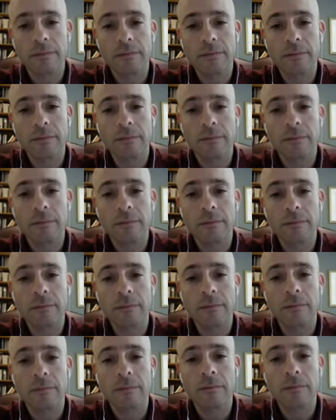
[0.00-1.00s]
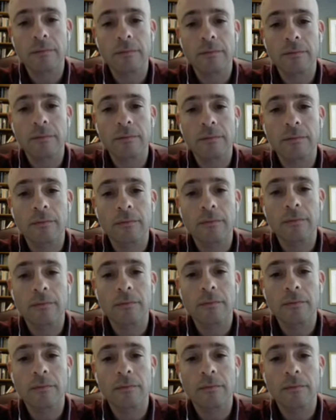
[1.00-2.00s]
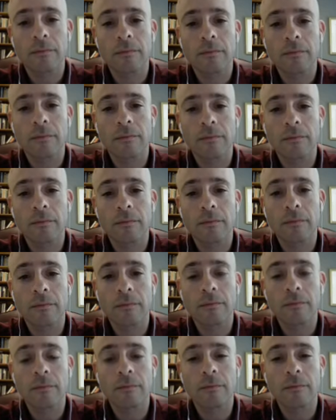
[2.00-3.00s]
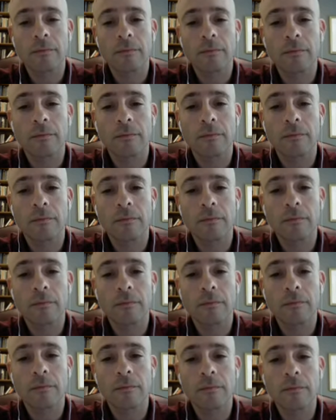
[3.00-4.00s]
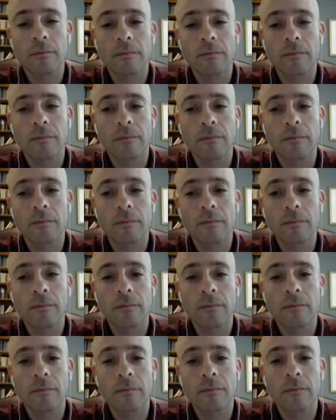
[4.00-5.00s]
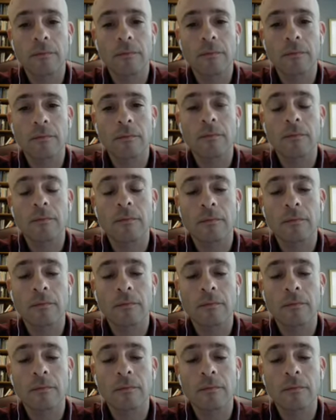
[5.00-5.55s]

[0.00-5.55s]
(silent)